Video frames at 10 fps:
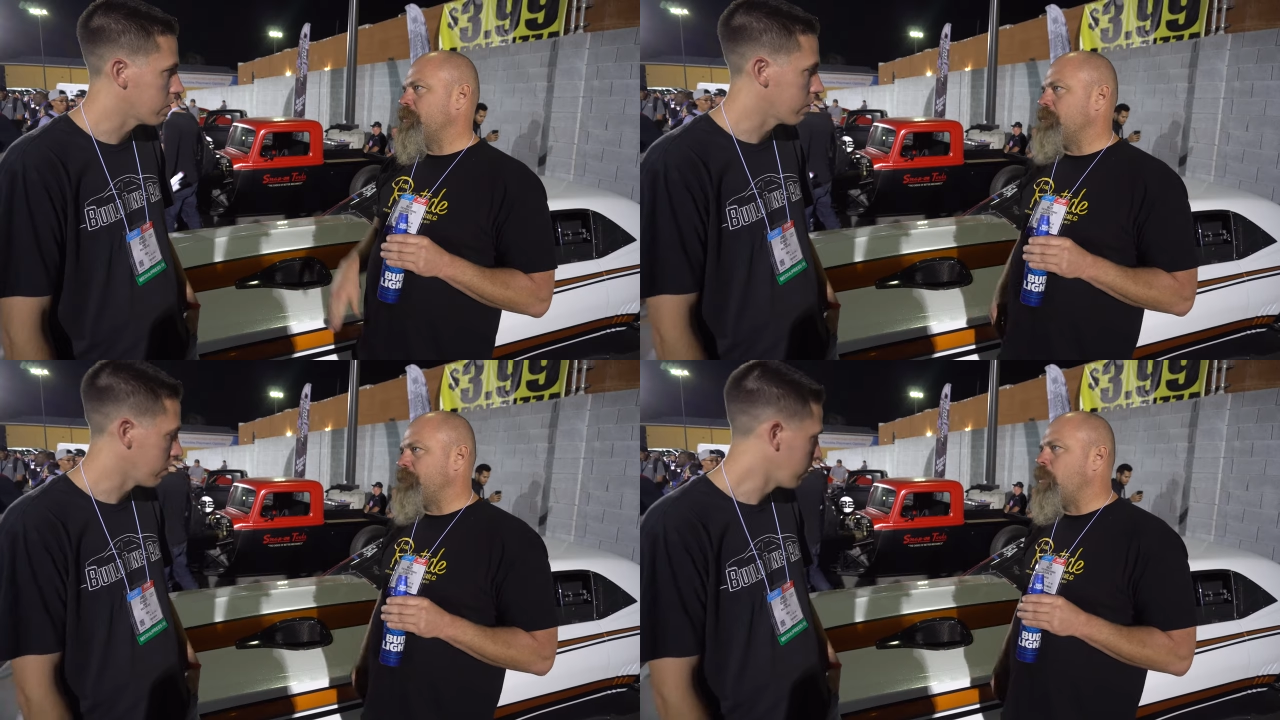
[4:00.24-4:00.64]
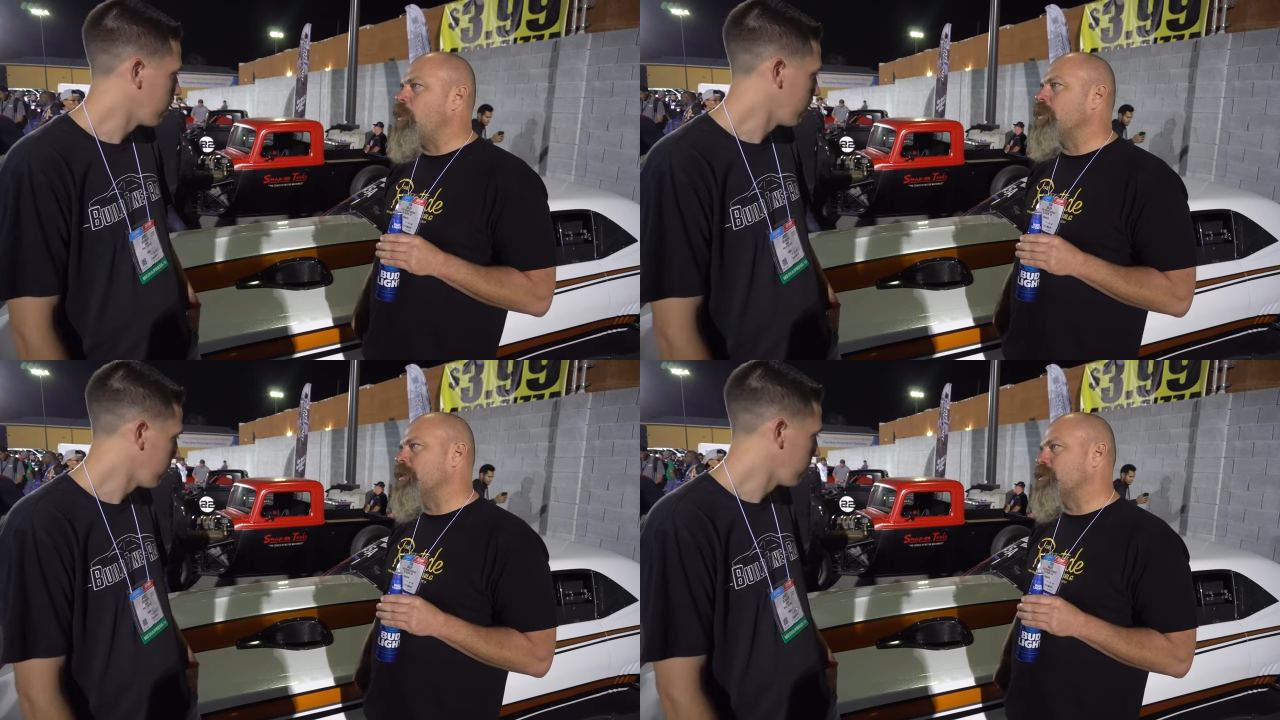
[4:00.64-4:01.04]
Speaker 1: whatever for
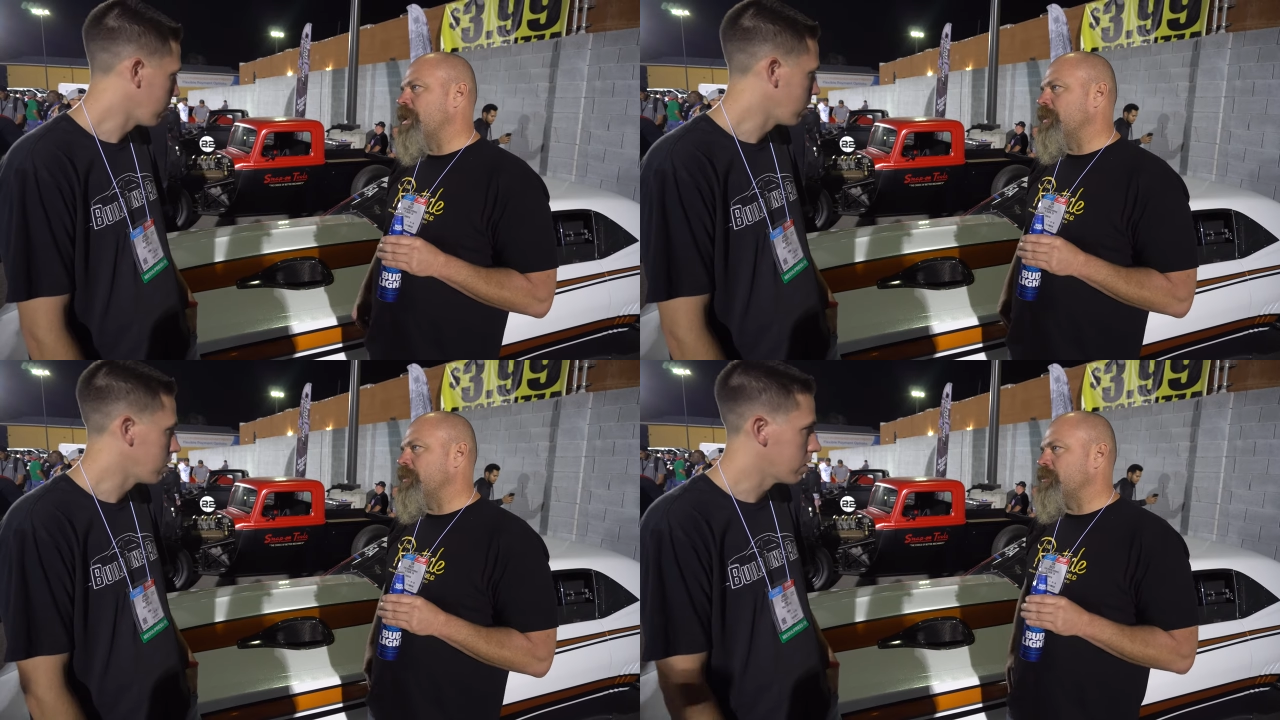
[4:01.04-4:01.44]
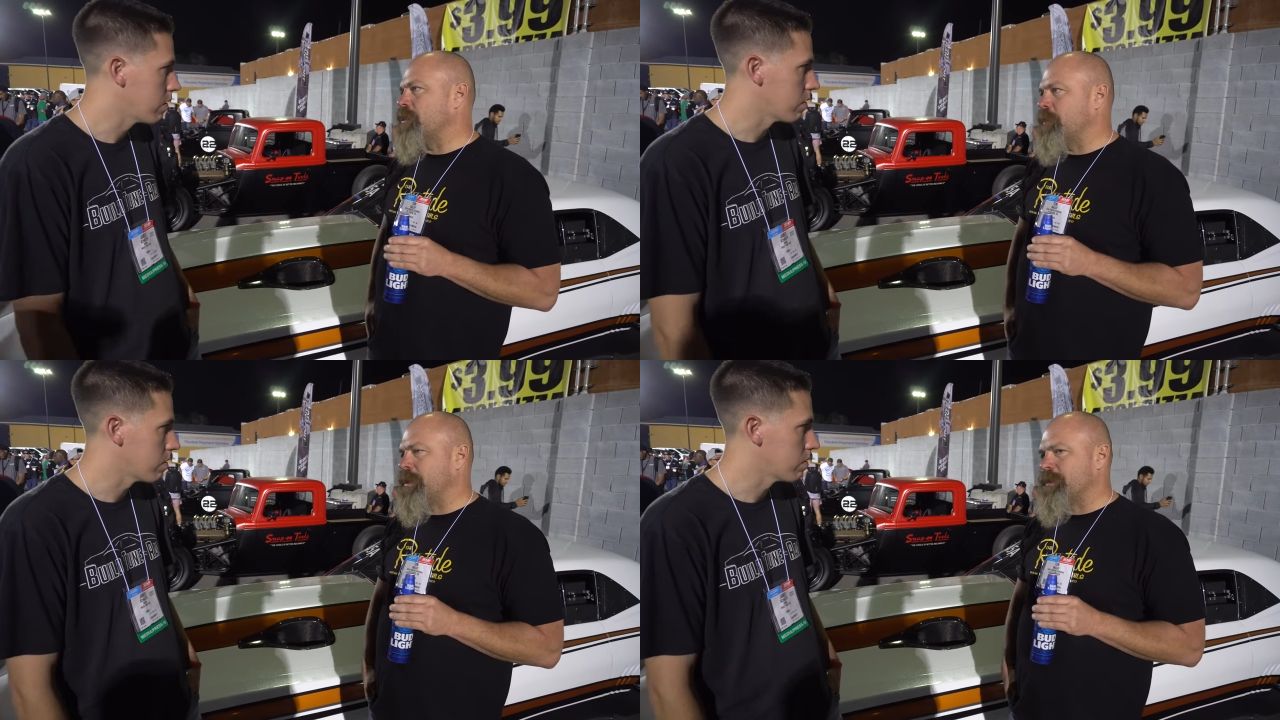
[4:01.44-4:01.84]
holding the trailer.
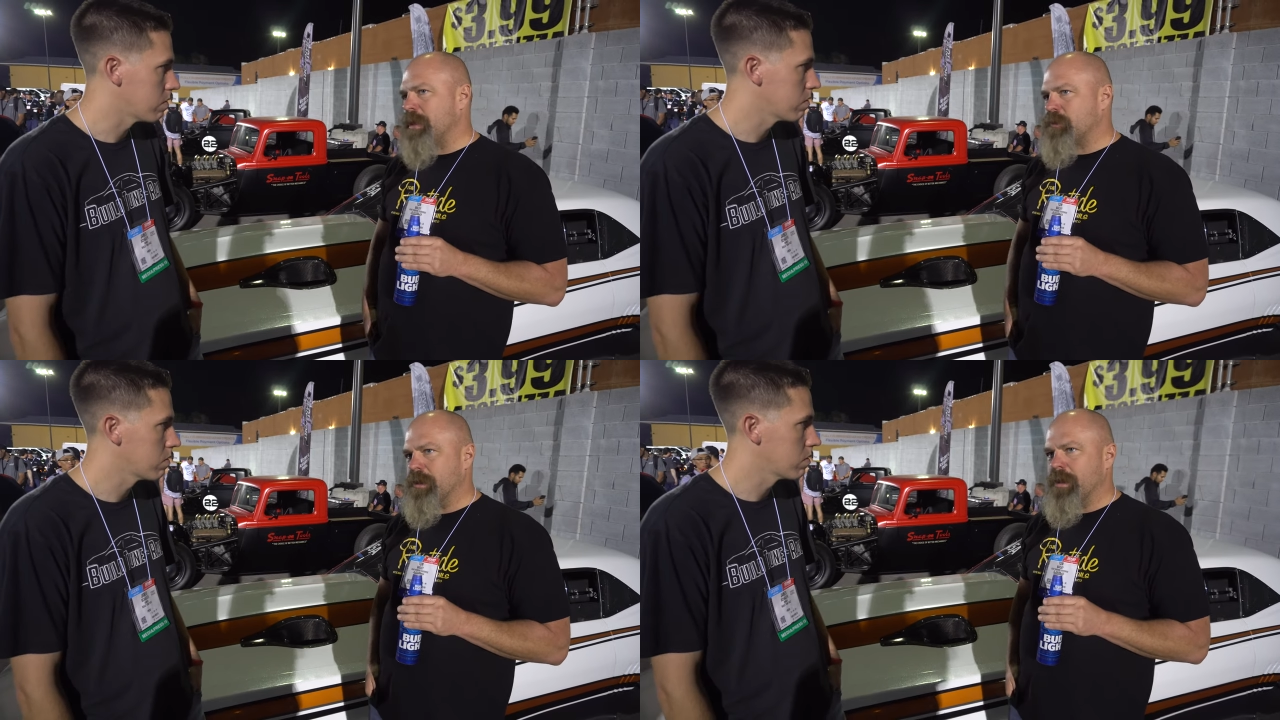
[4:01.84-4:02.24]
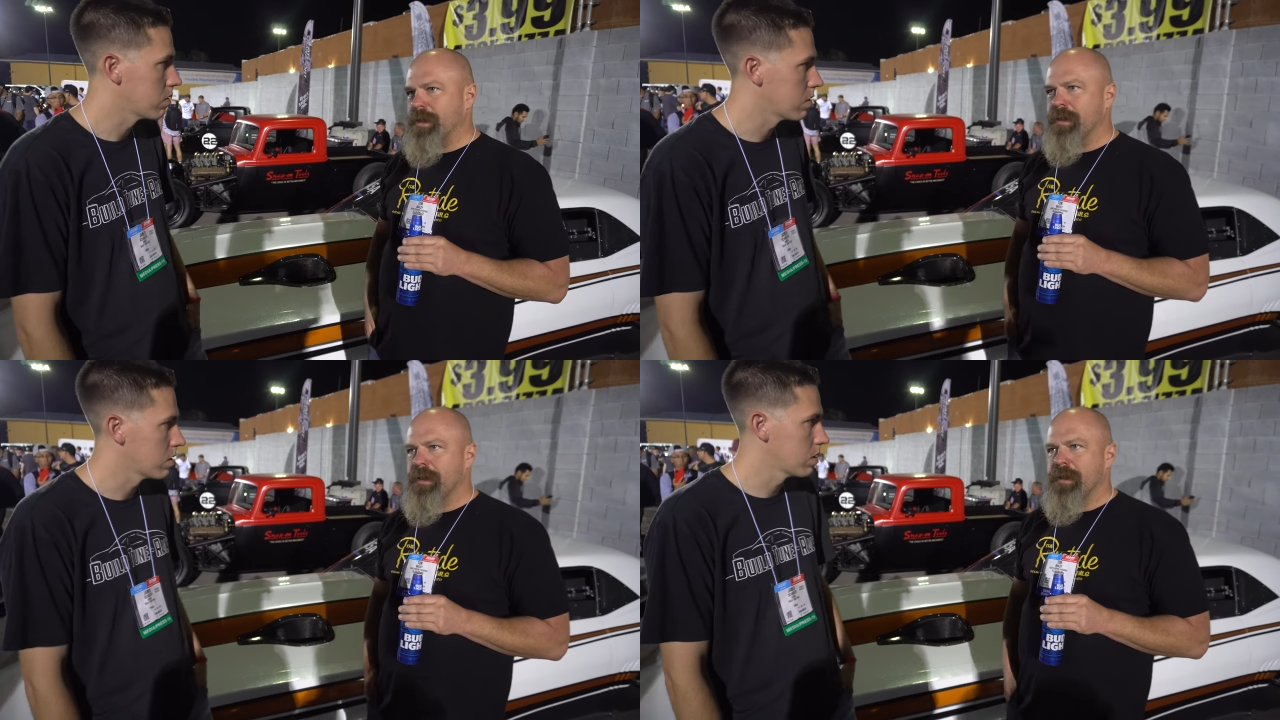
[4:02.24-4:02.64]
So, because that's where
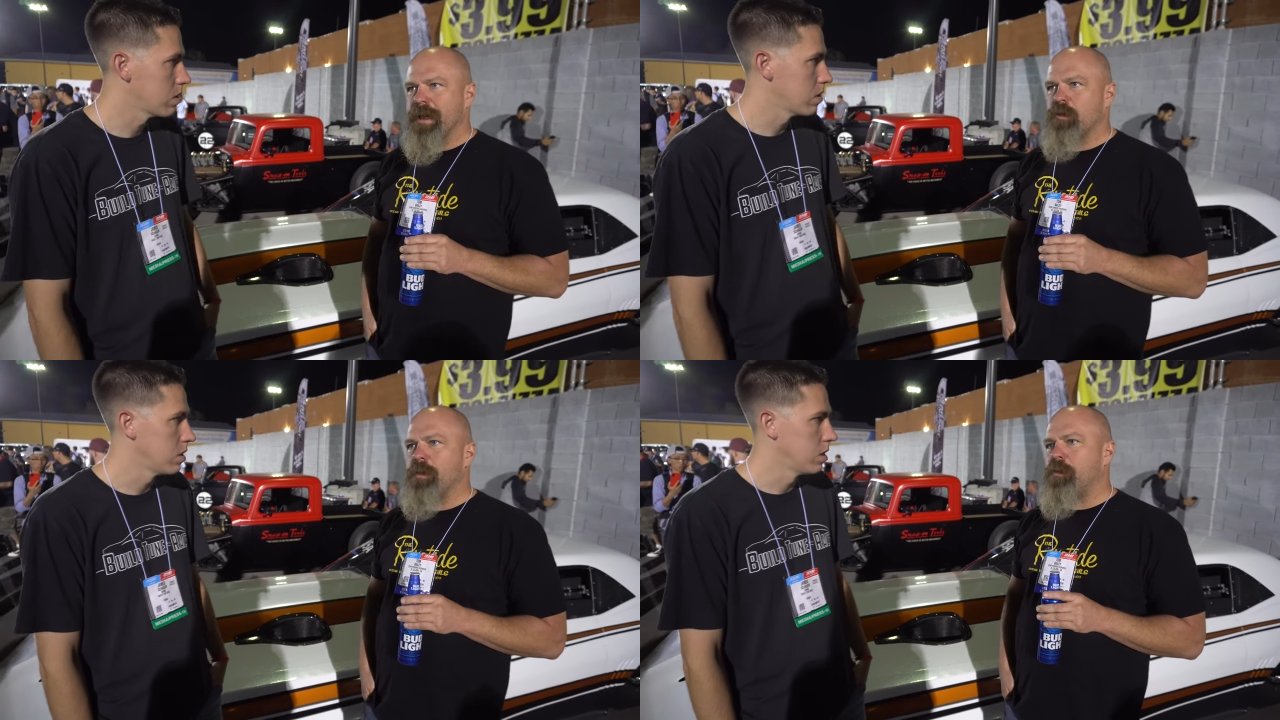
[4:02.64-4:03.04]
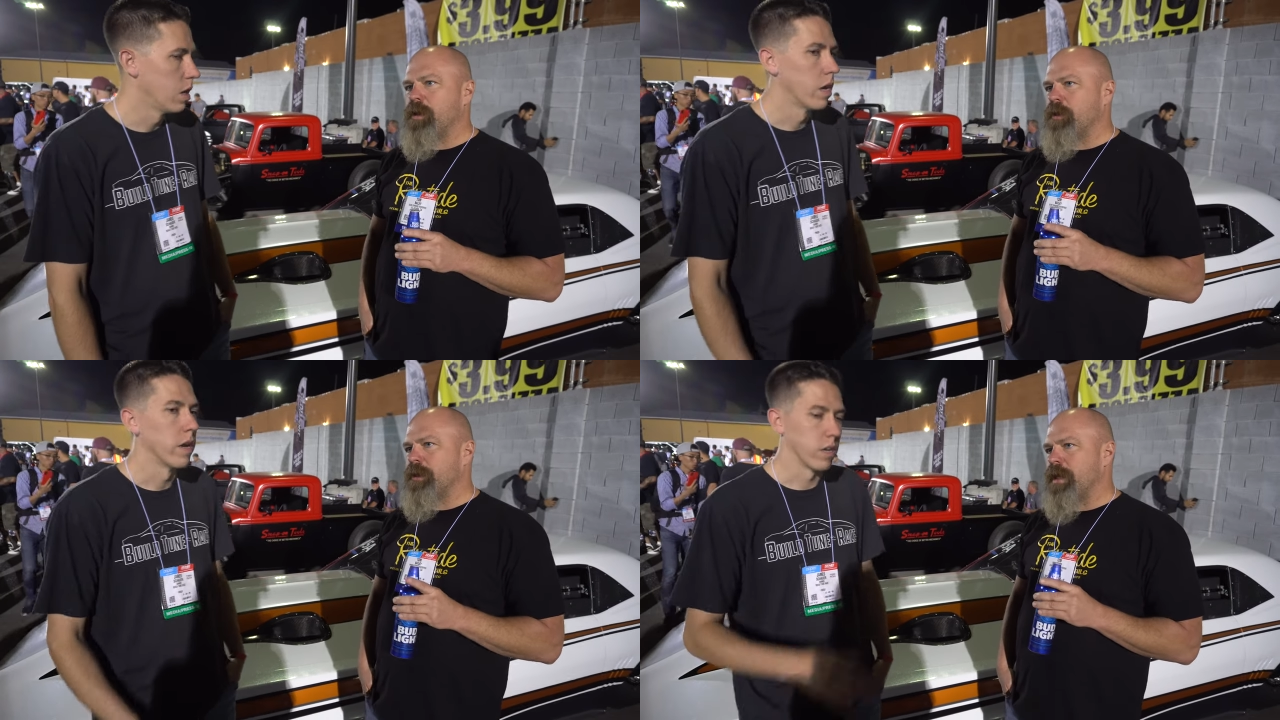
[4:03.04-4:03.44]
like like
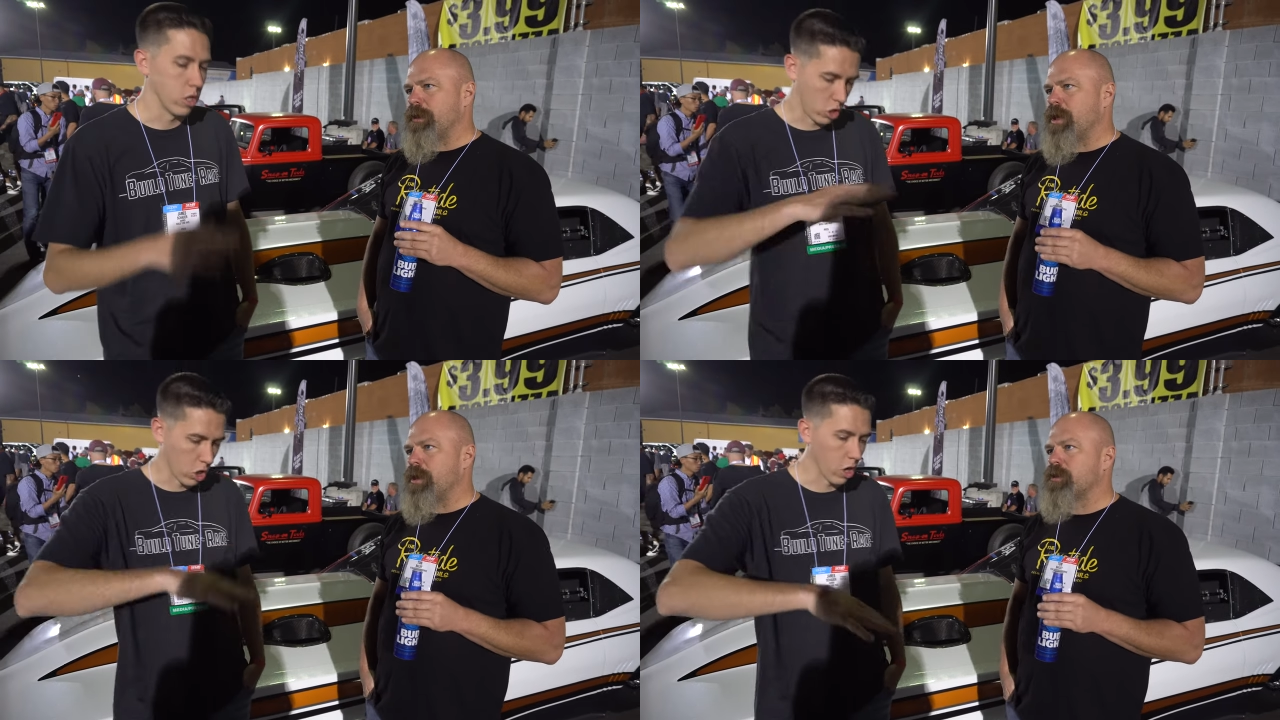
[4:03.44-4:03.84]
1.0 and the other cars